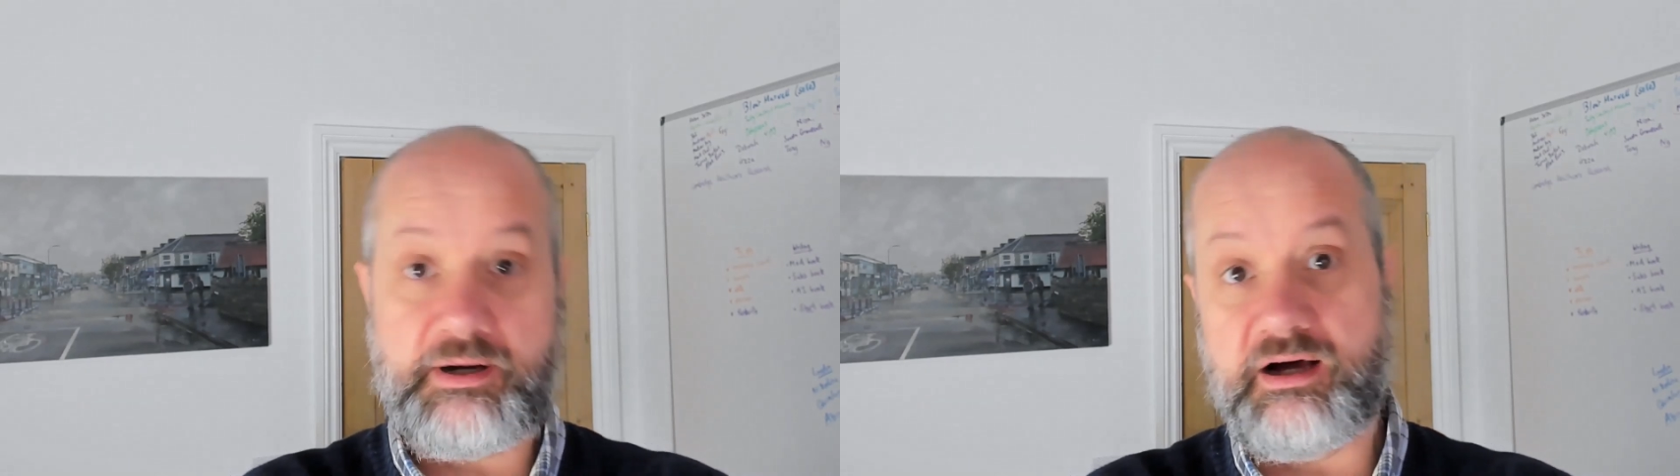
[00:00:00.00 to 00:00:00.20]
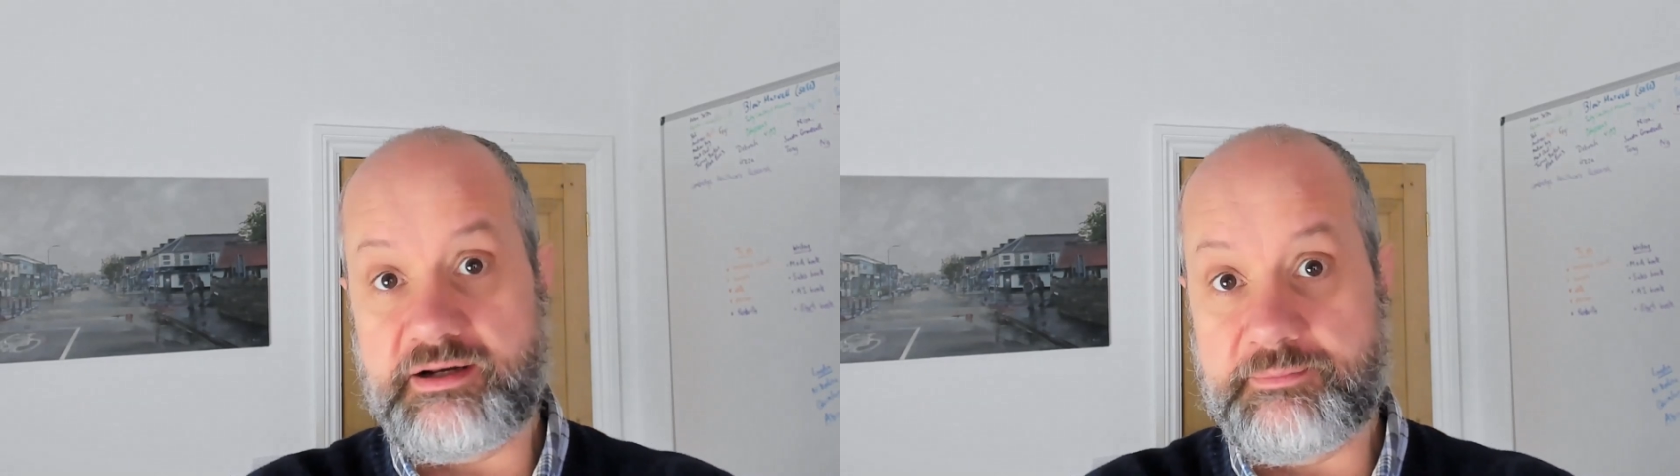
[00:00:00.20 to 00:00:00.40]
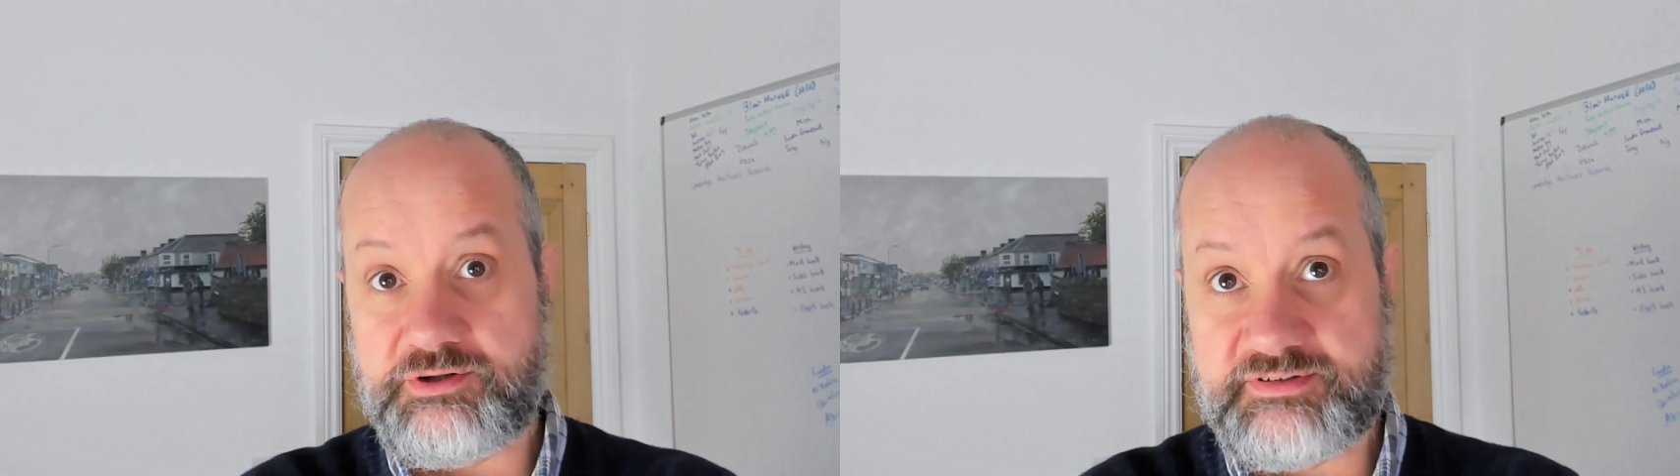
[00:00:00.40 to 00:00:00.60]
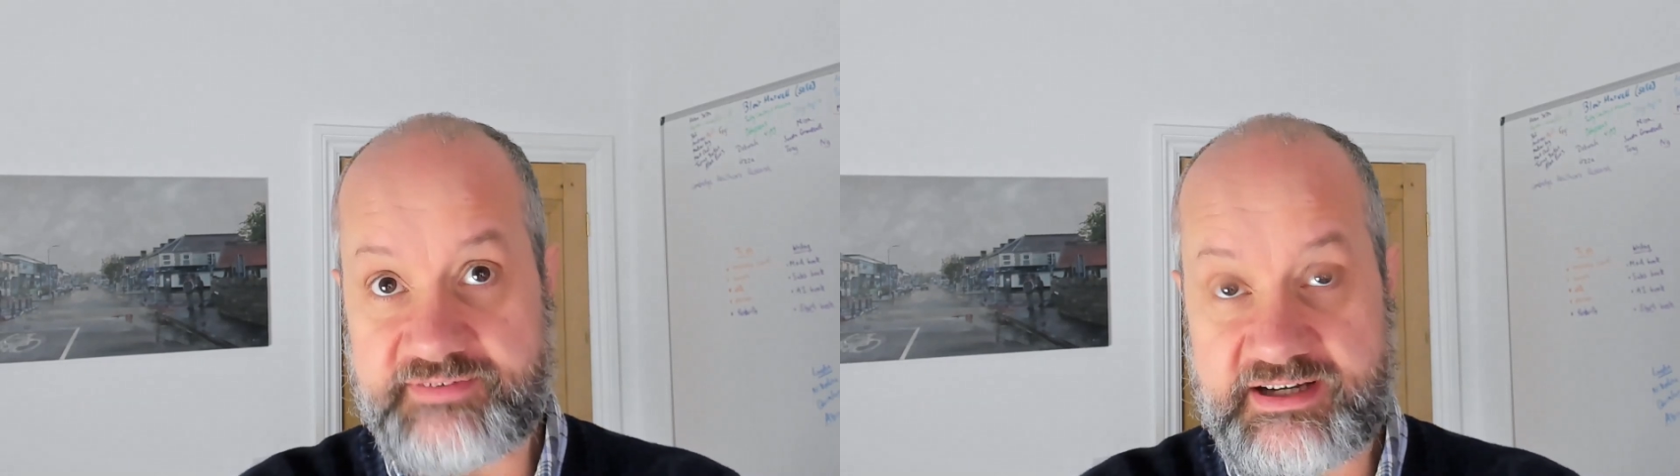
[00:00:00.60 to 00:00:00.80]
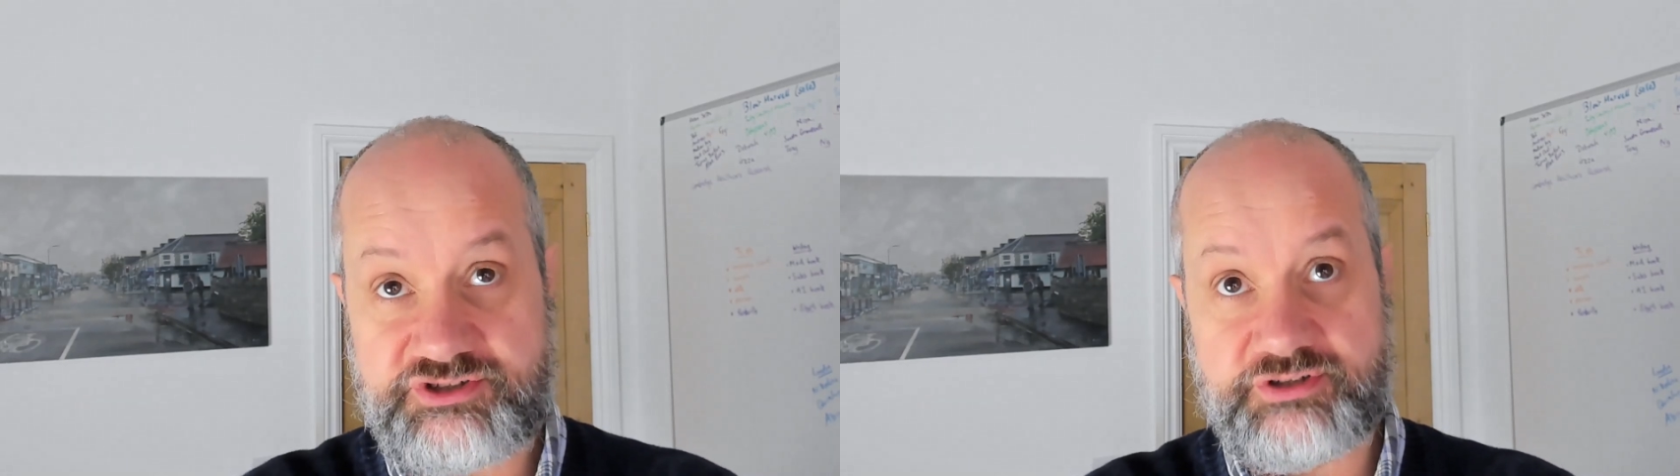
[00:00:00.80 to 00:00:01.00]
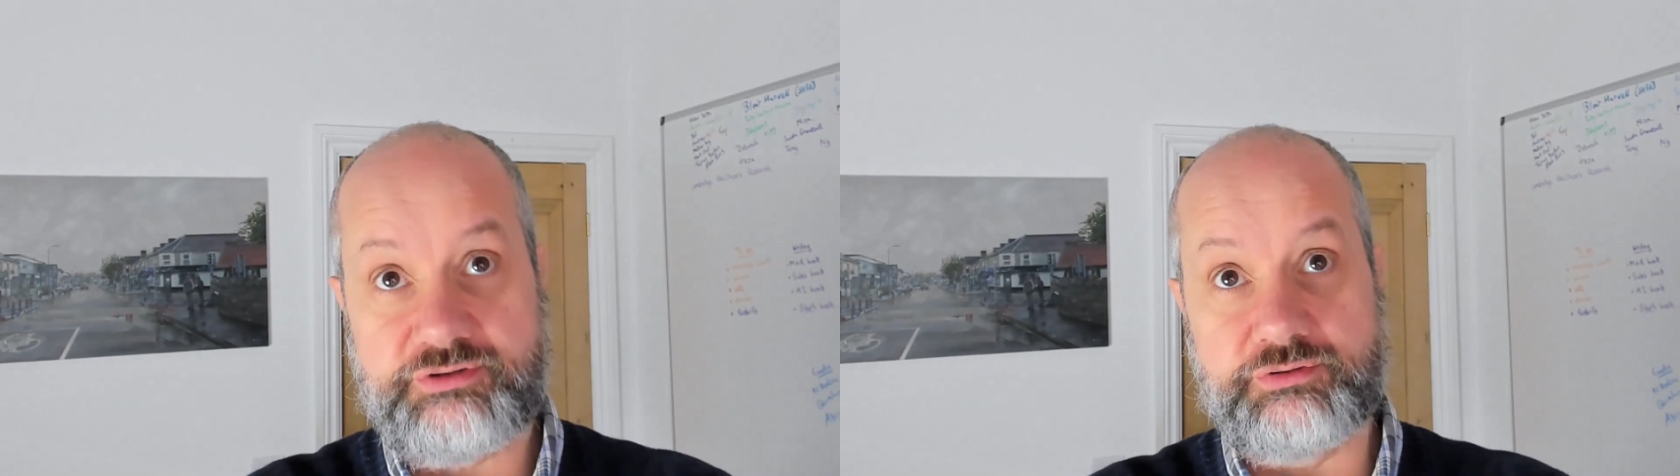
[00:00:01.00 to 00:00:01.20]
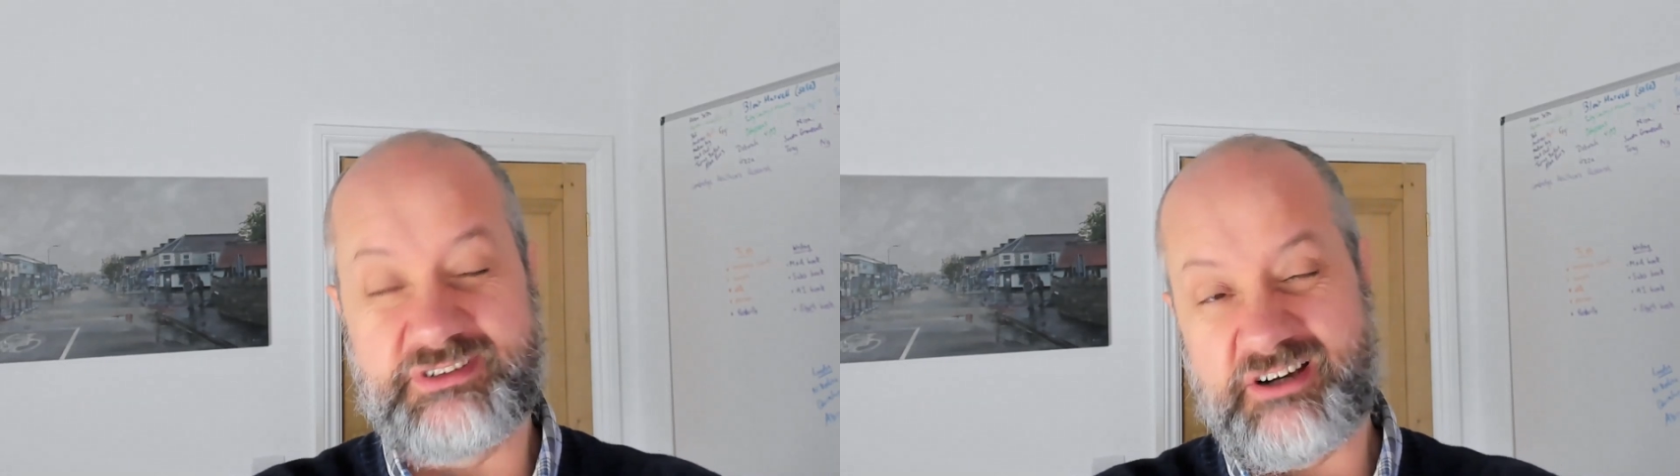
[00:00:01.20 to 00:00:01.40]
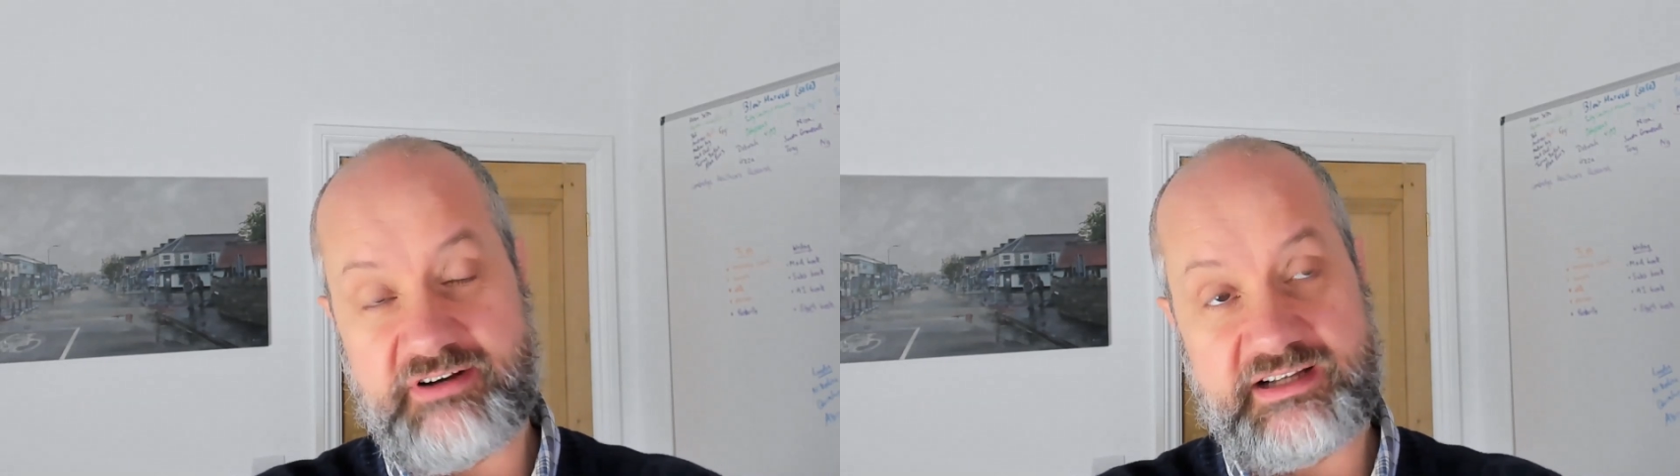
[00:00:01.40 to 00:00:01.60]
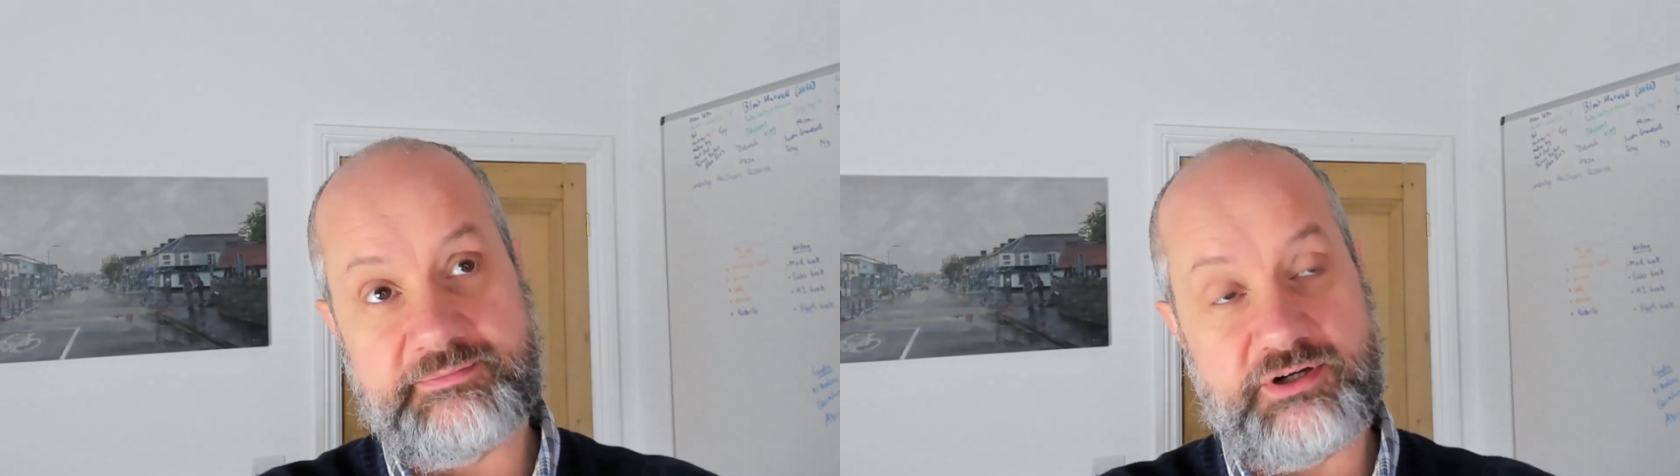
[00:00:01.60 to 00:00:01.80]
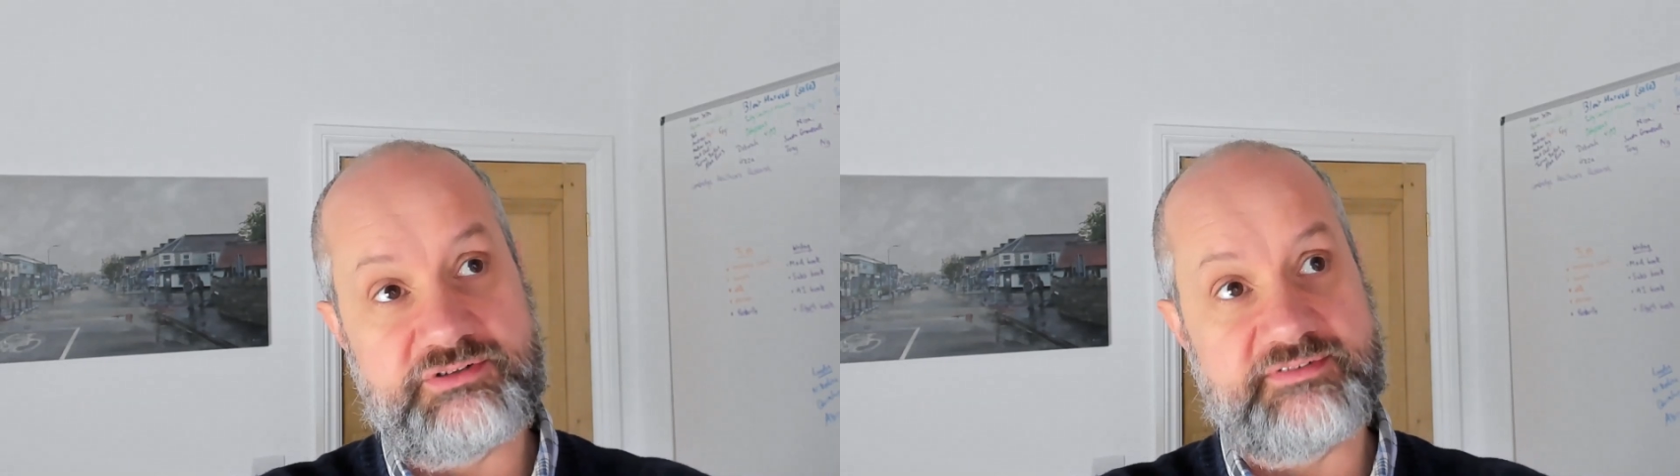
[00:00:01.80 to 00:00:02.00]
partner motivation or director
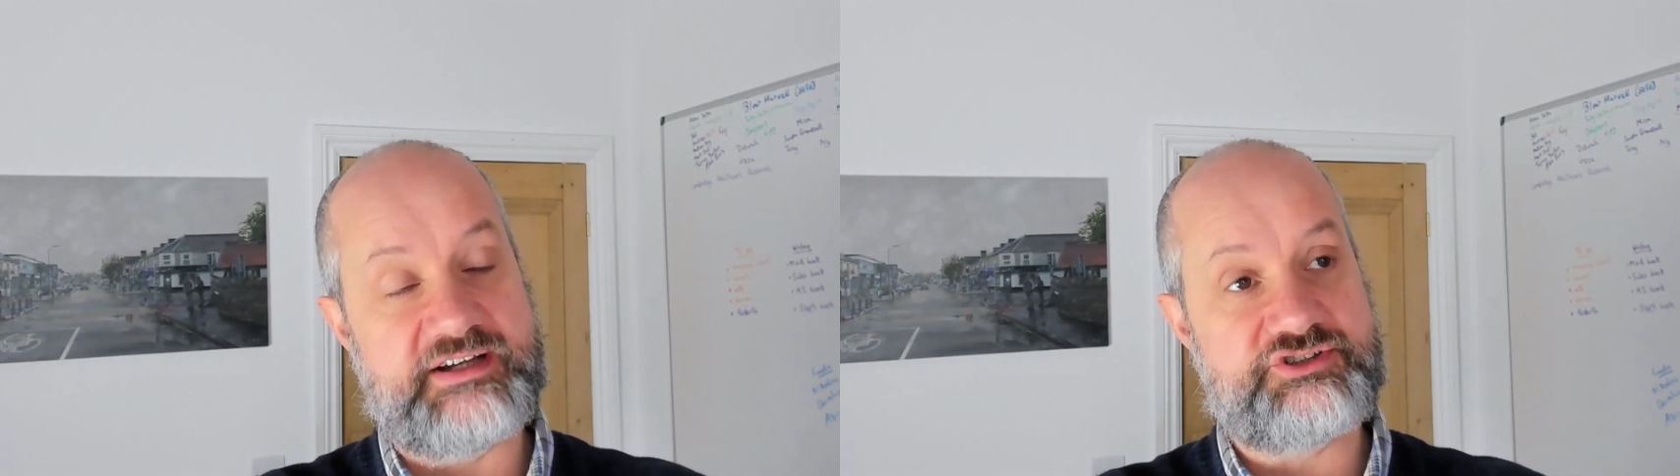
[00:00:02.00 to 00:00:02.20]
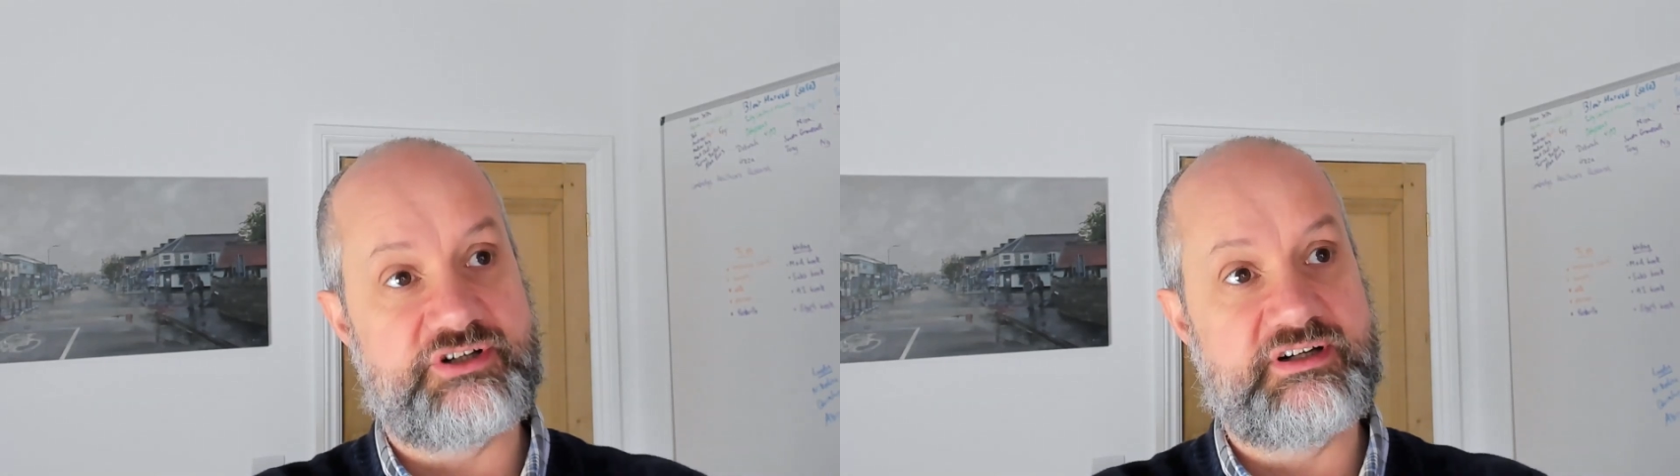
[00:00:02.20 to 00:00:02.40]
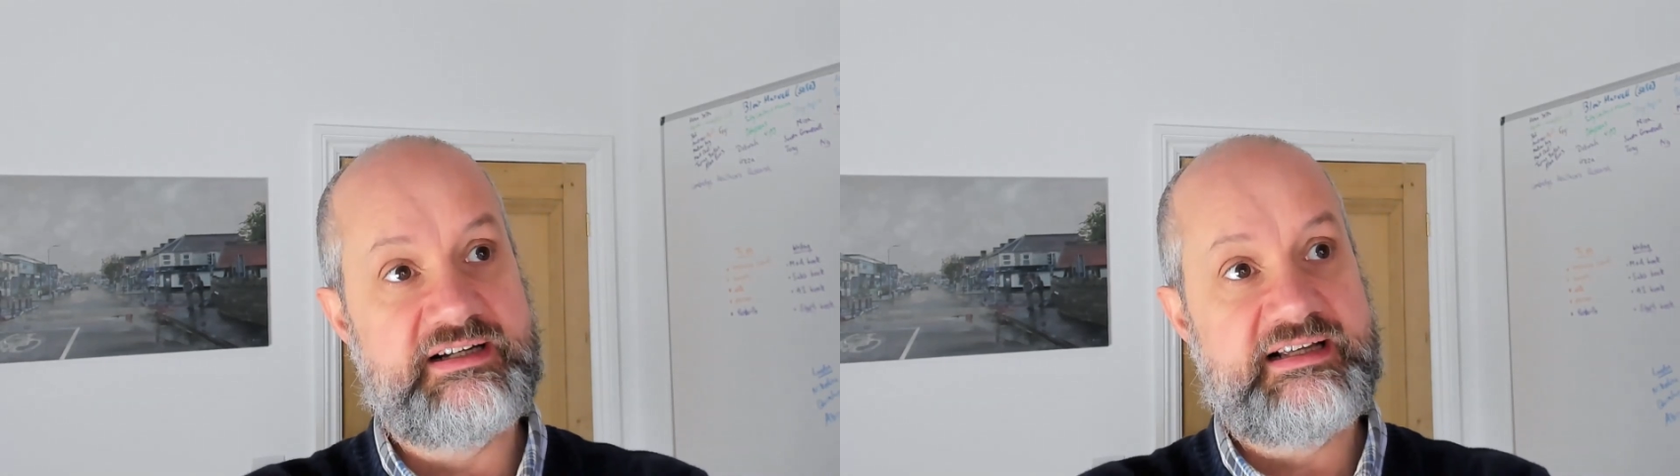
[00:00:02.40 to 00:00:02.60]
motivation